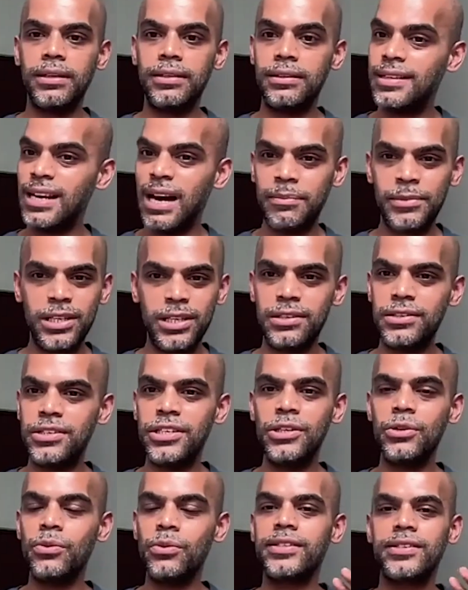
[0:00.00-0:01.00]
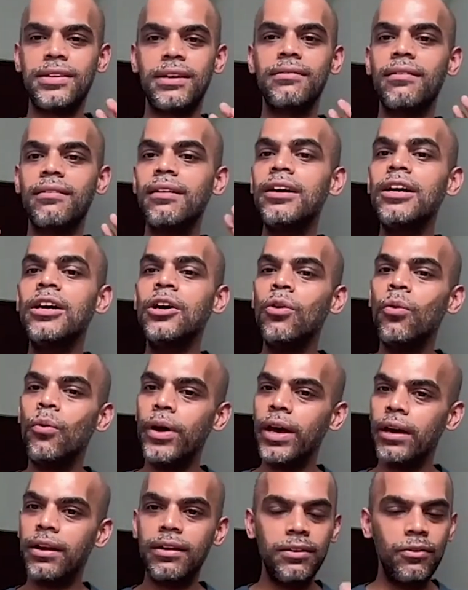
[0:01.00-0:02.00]
Daman and Diu, etc.,
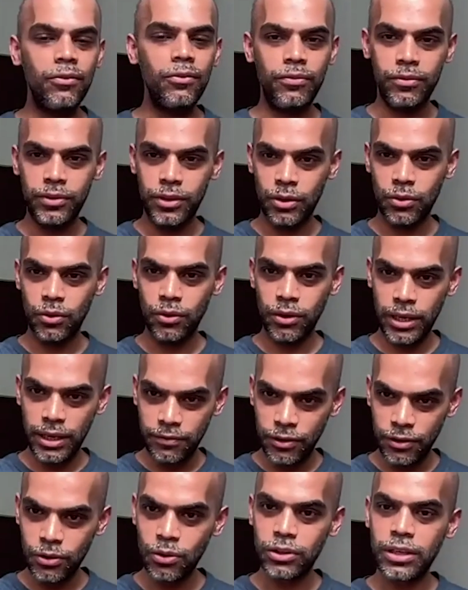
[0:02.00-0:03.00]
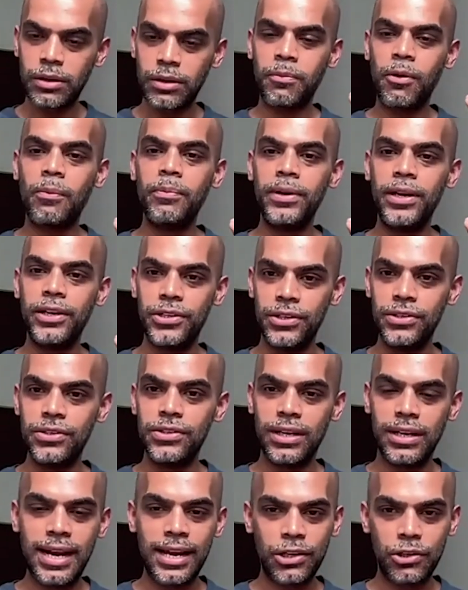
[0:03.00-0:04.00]
where even though their populations
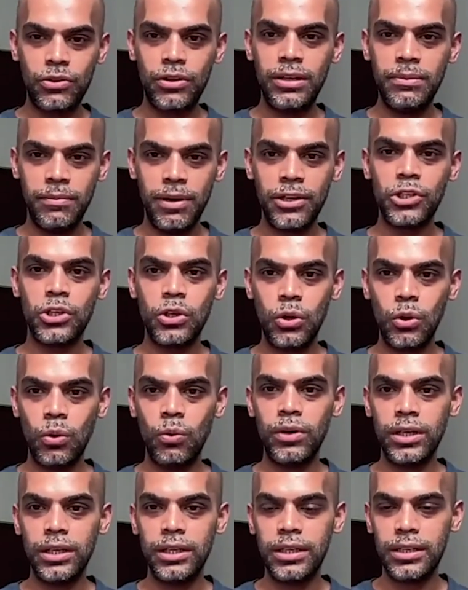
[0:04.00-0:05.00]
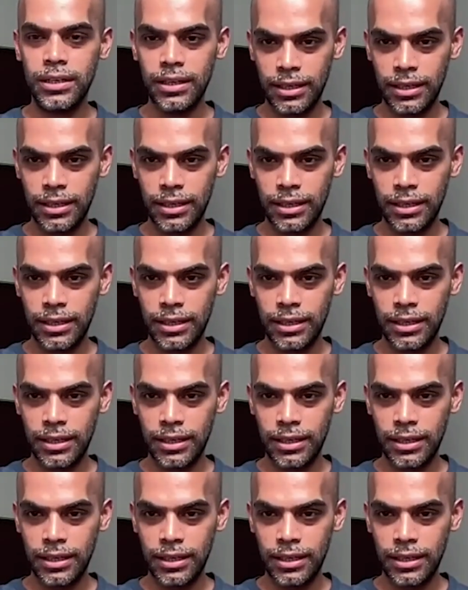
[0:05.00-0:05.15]
are actually much lower,